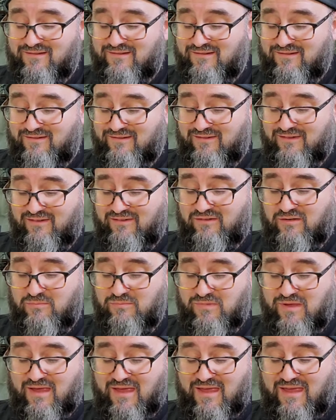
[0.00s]

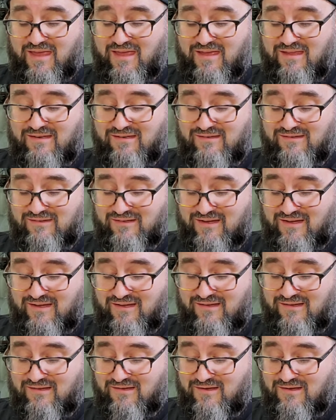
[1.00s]
system. And
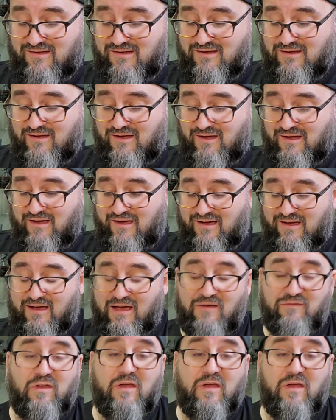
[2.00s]
I've